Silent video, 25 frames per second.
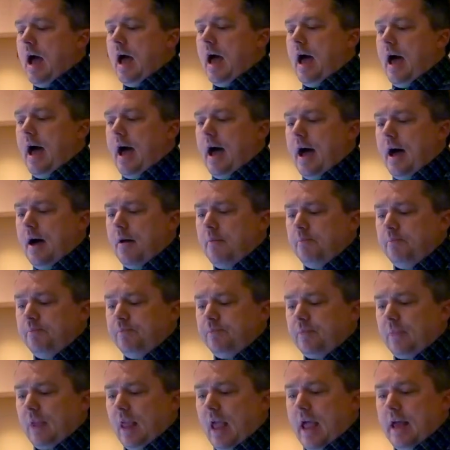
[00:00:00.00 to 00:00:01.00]
and
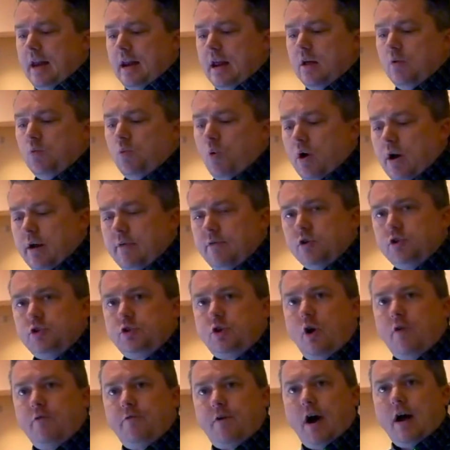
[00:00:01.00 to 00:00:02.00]
in whatever
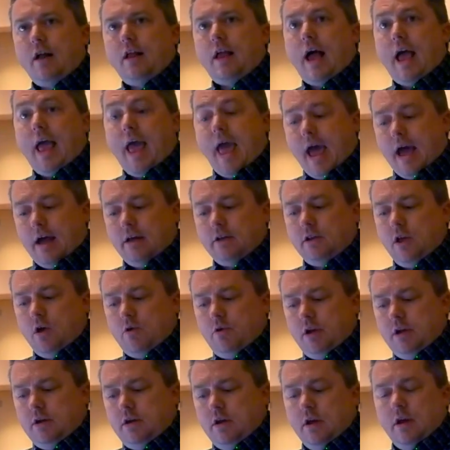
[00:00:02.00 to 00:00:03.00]
show file I had
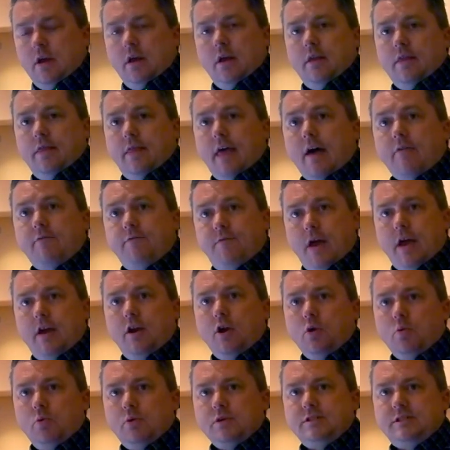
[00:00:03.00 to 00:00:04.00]
loaded, that
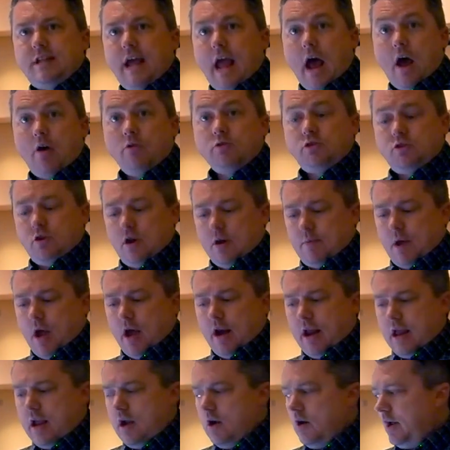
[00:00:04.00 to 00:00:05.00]
fader was down, so I'm
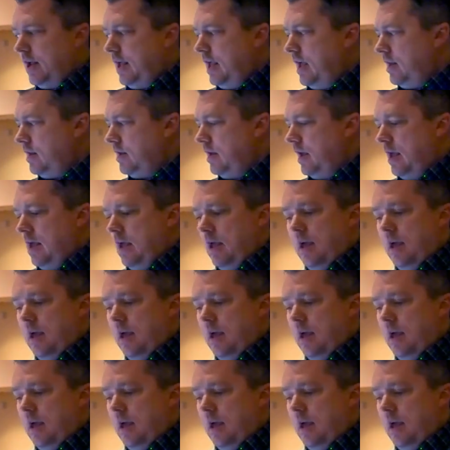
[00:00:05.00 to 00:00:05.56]
not hearing it.